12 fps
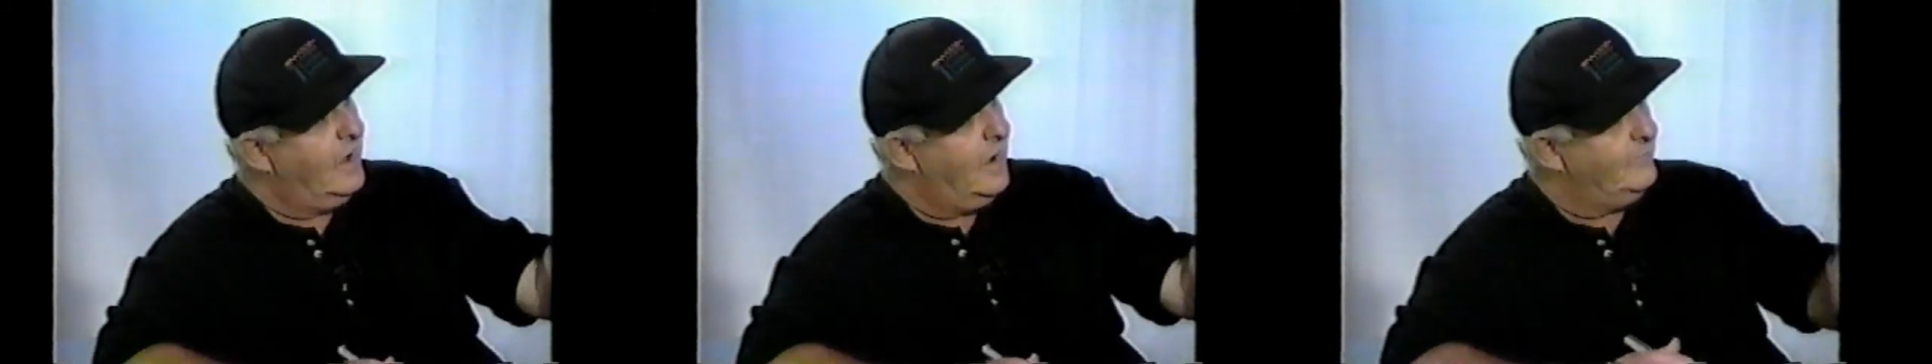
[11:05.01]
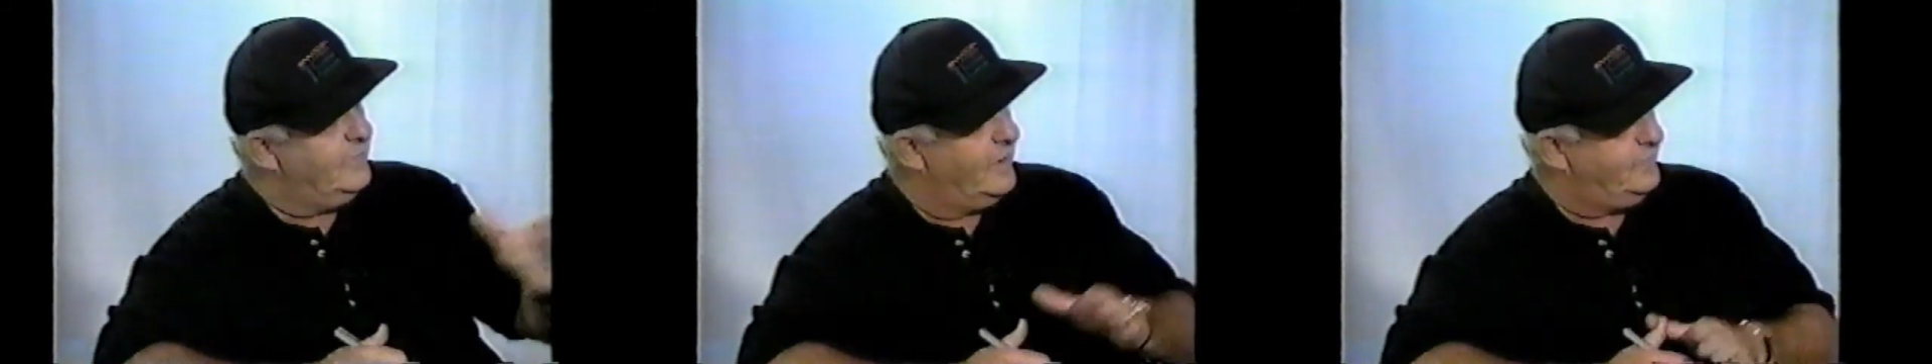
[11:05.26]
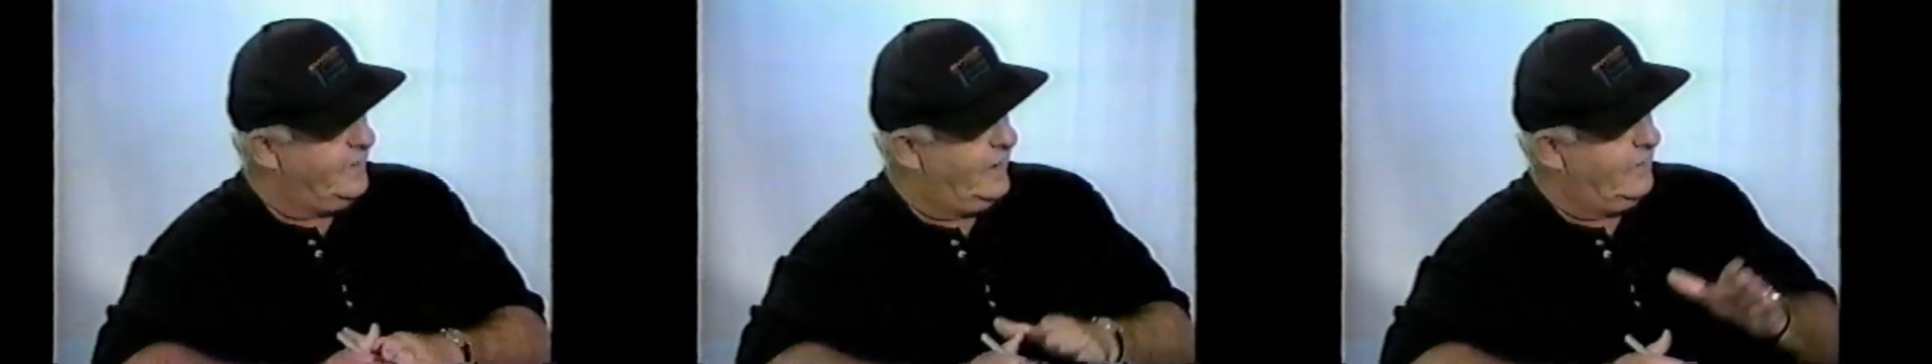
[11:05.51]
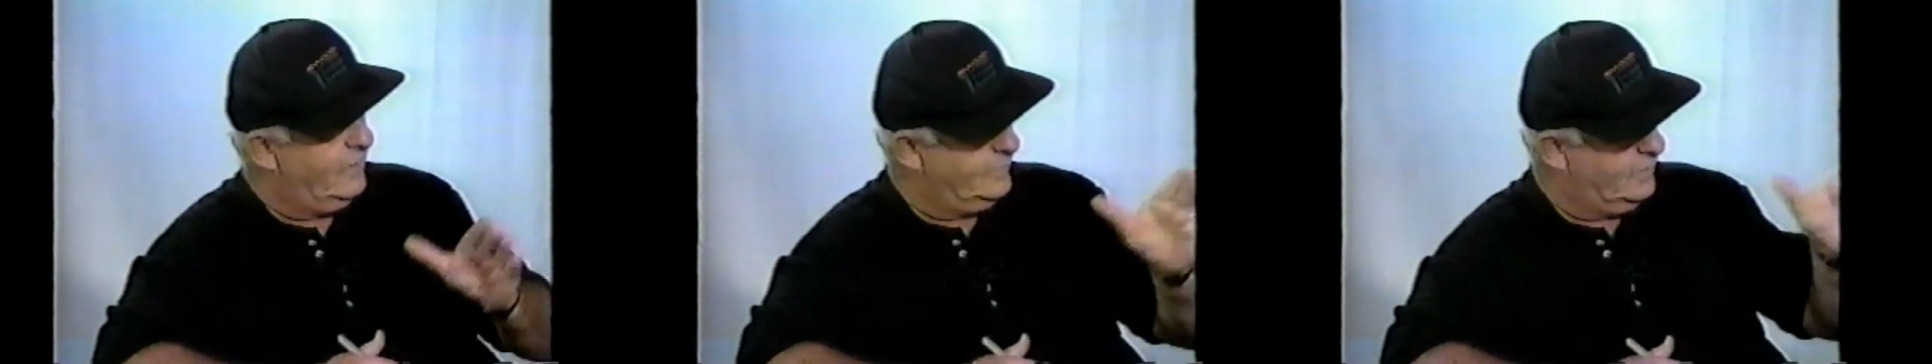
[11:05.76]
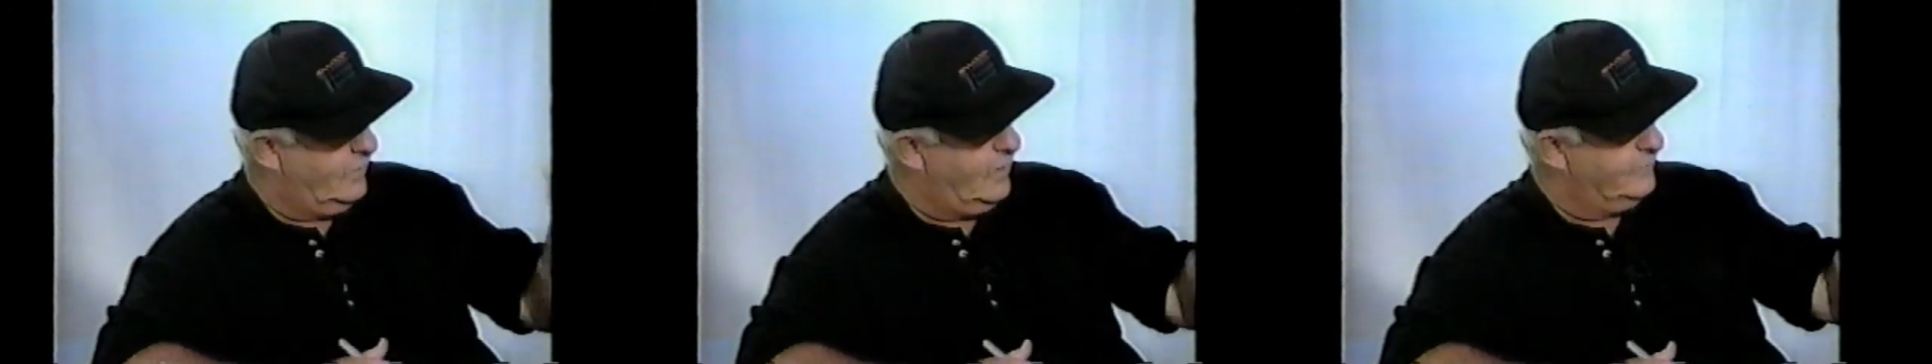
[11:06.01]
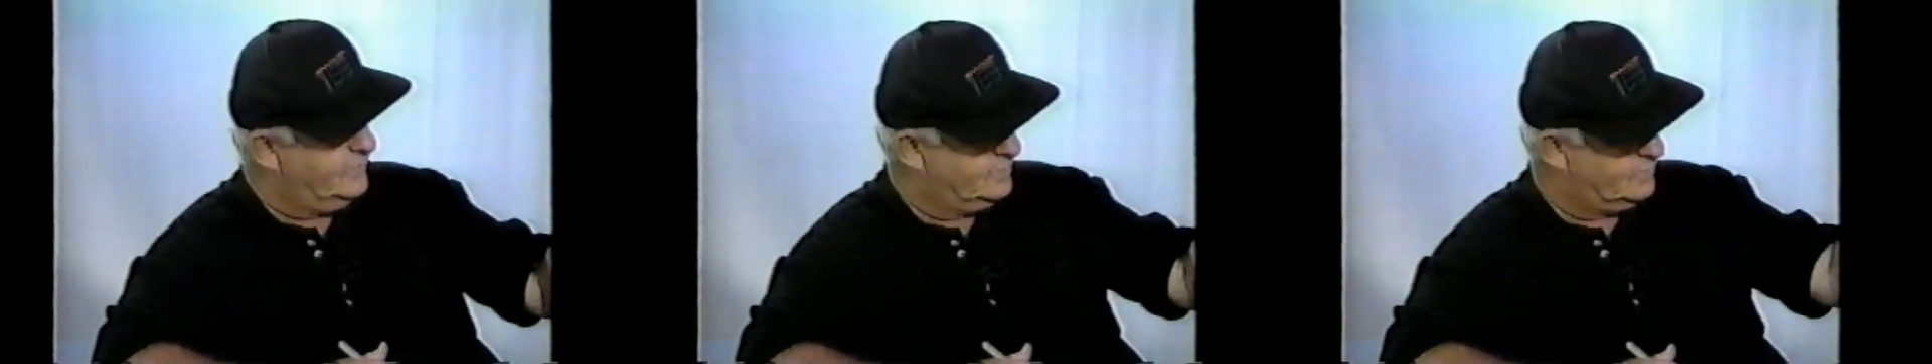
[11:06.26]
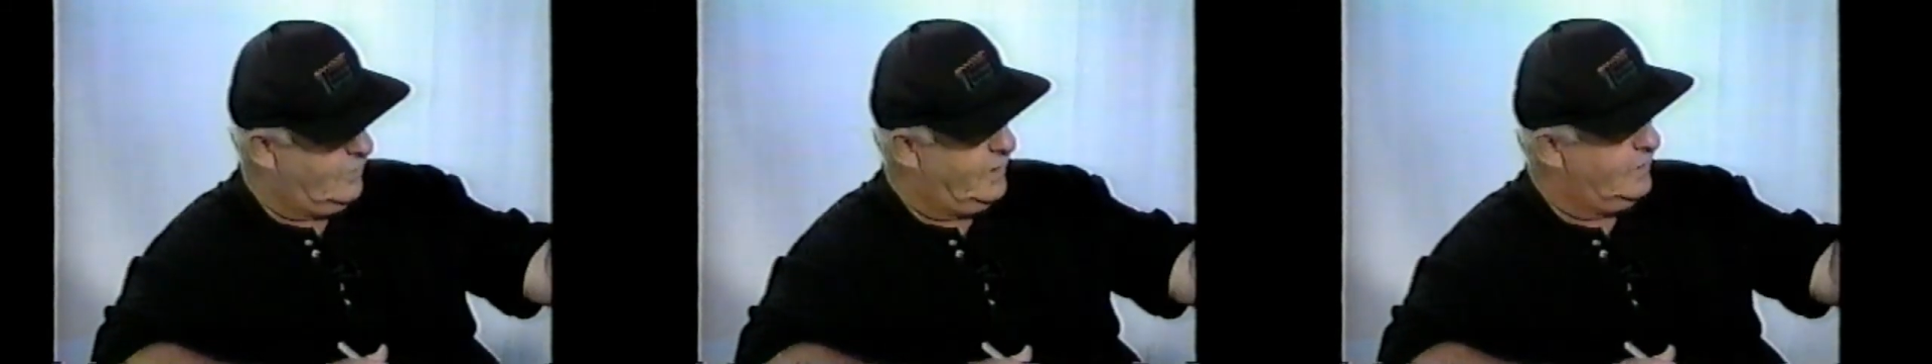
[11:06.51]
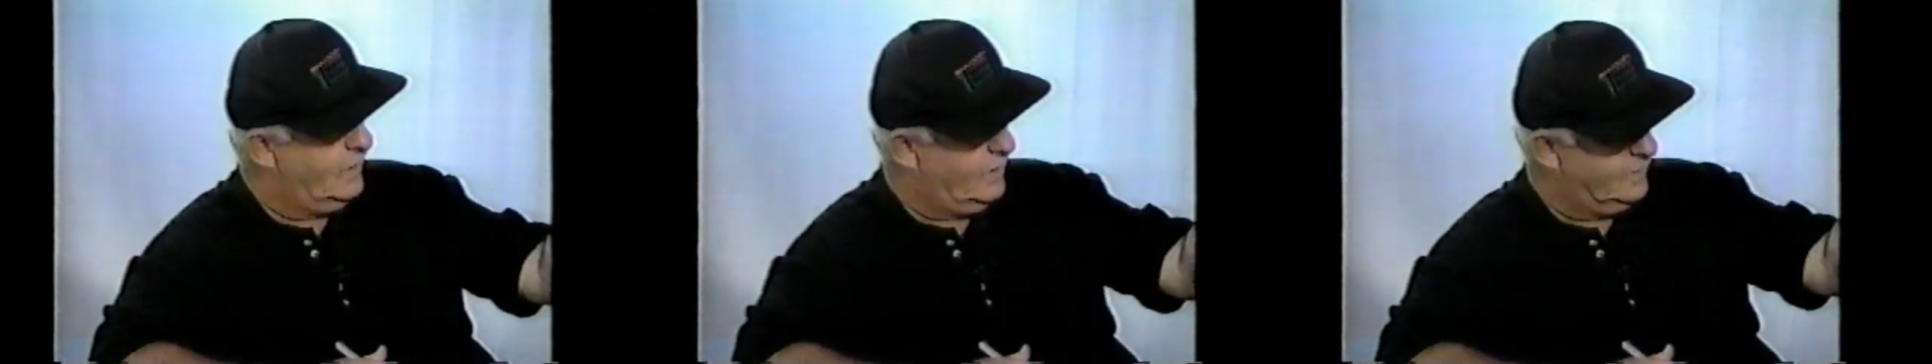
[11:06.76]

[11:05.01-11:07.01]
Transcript: I'm not there. You know, I'm just trying to,